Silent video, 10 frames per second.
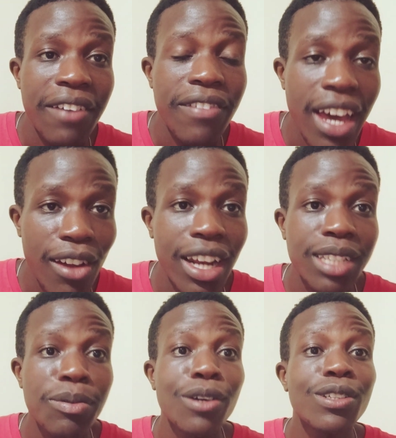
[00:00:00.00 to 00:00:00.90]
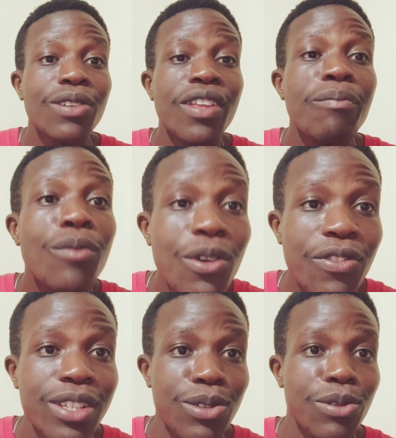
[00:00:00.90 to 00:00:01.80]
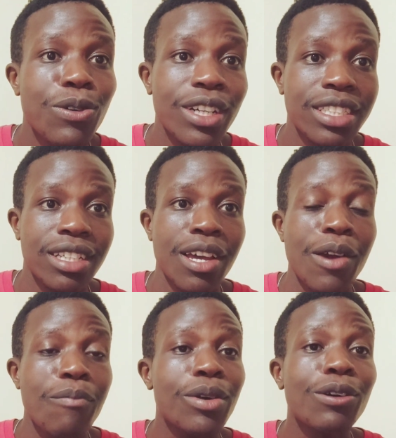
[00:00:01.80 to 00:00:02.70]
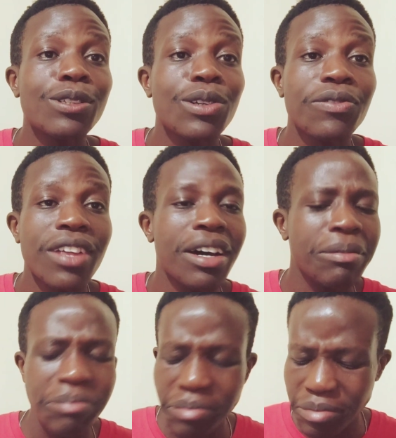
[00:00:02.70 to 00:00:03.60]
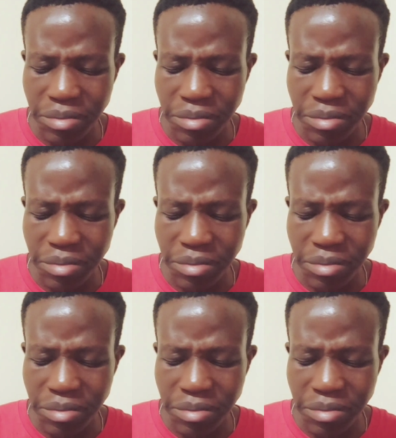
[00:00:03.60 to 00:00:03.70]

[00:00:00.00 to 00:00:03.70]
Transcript: are violent because of the movies we watch, because of the